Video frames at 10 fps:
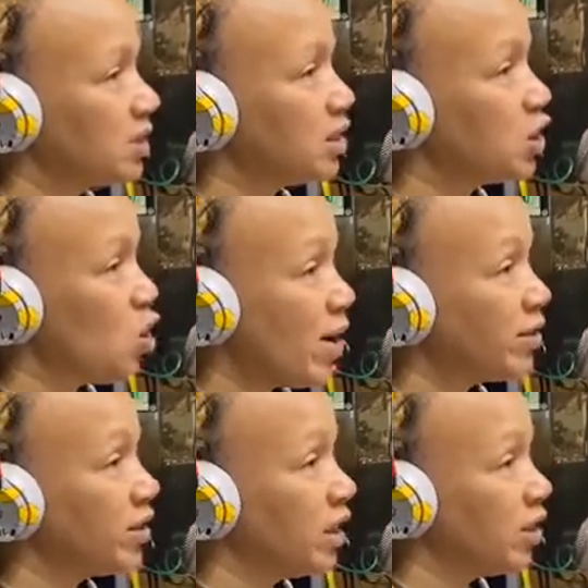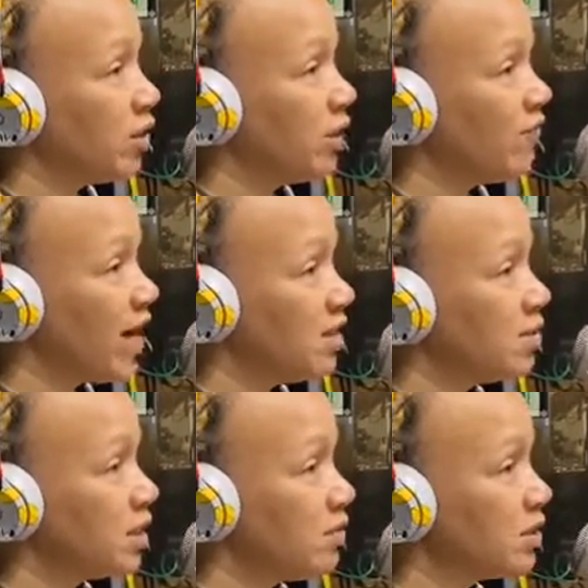to go out there and find
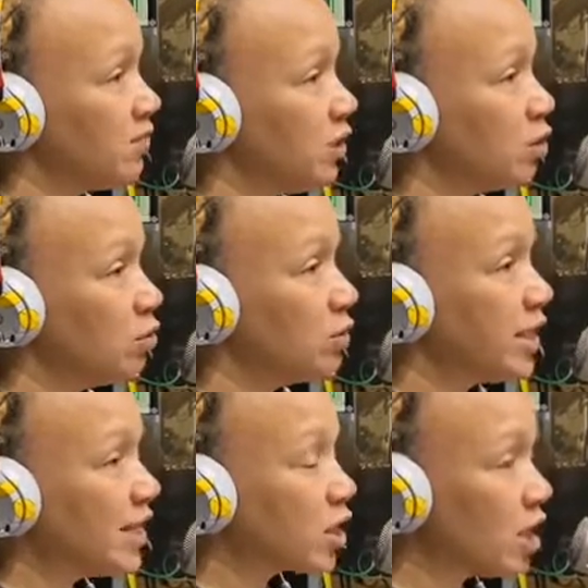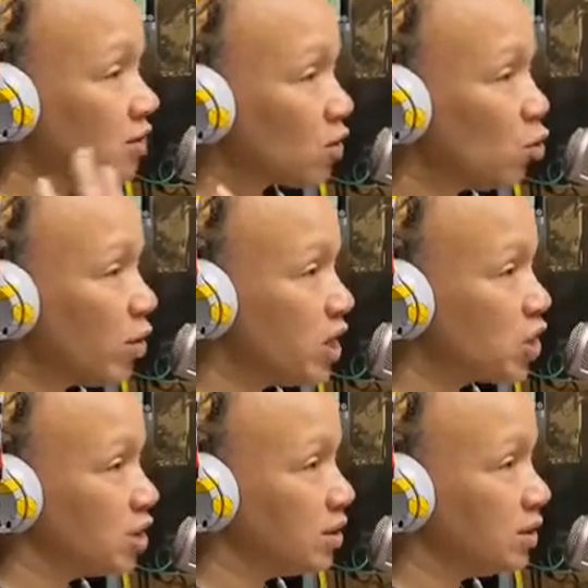themselves a vehicle, and it has kind of a
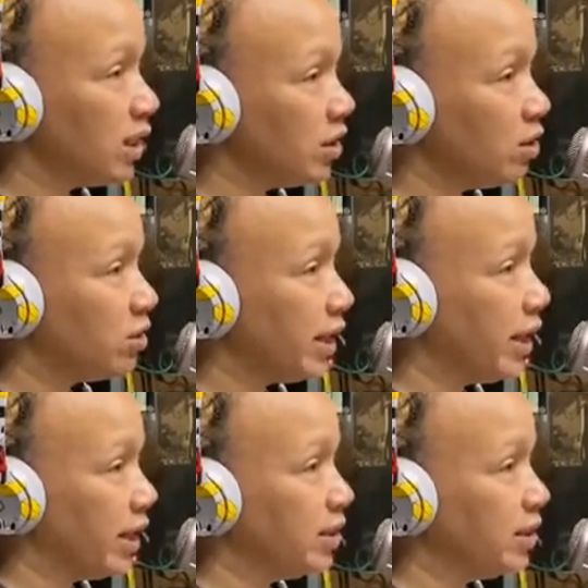question in their head,